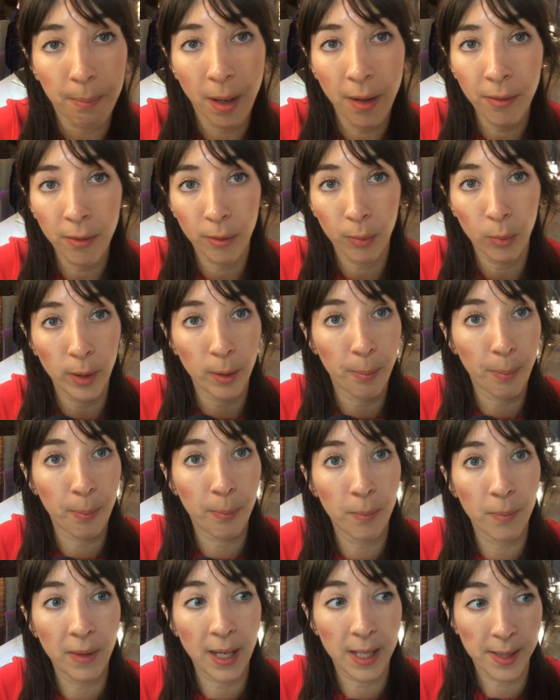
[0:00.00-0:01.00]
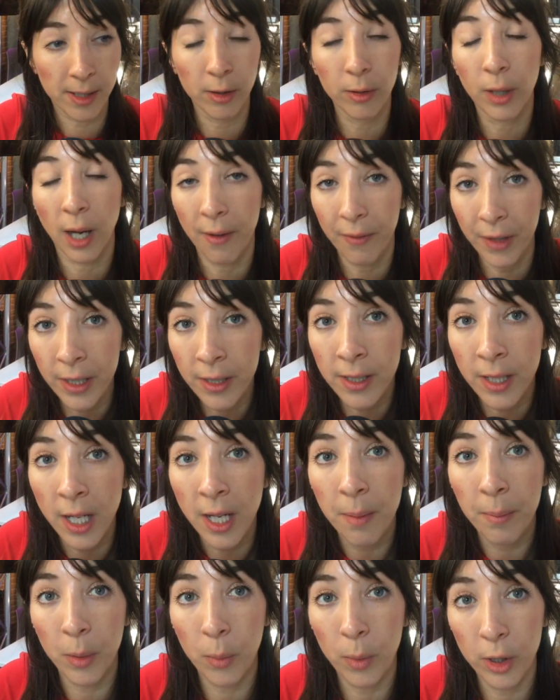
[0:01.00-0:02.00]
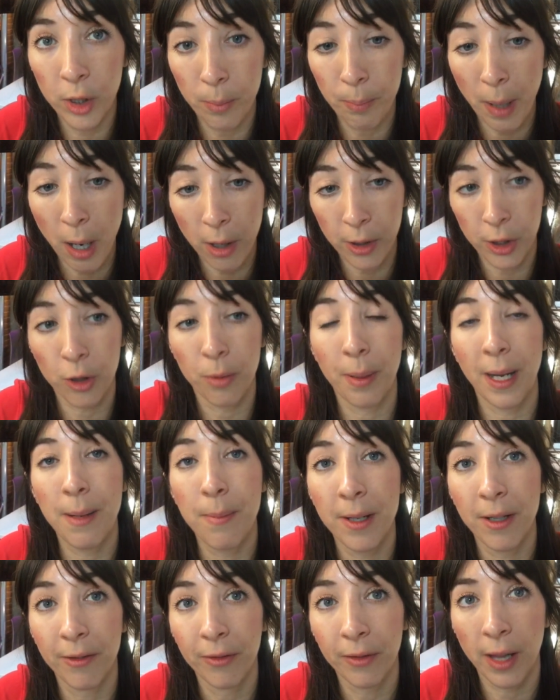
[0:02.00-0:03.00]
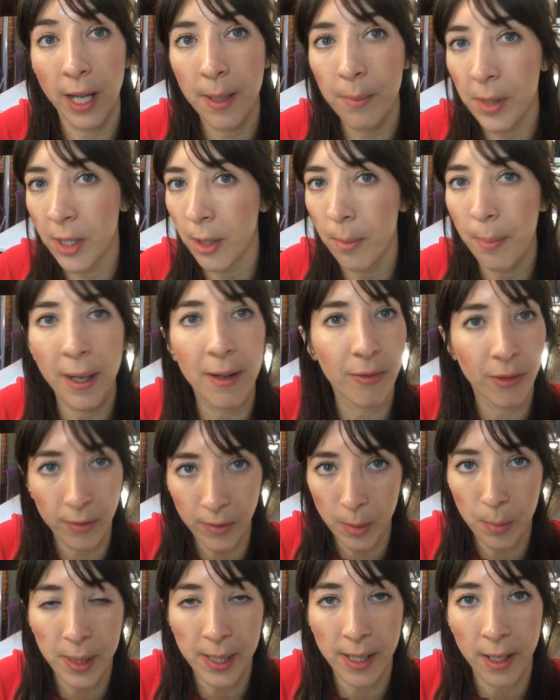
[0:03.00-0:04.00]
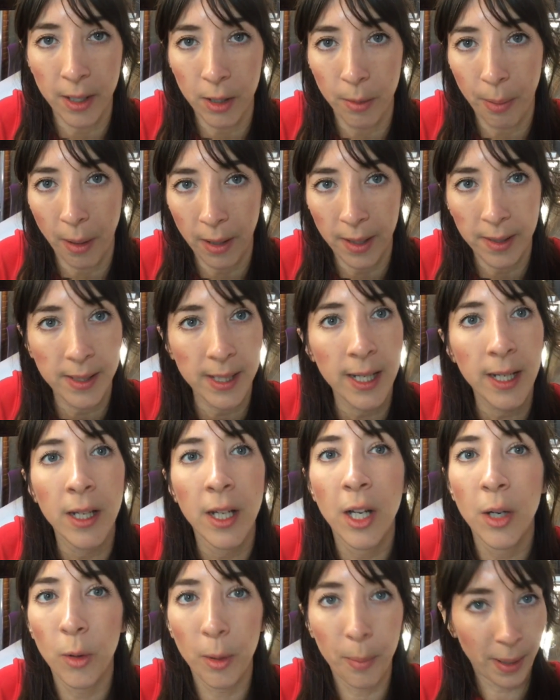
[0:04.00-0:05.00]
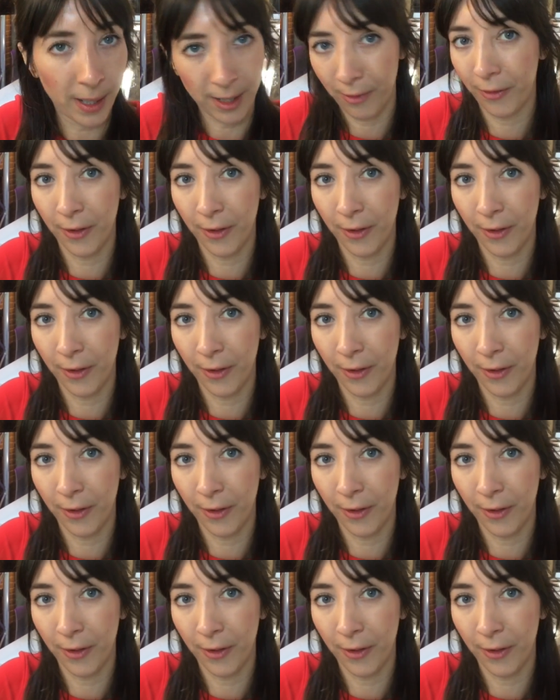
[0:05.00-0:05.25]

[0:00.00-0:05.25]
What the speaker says: month, they're still covered, but we'll do partial payment of claims. So you pay 50% of your policy, we'll pay you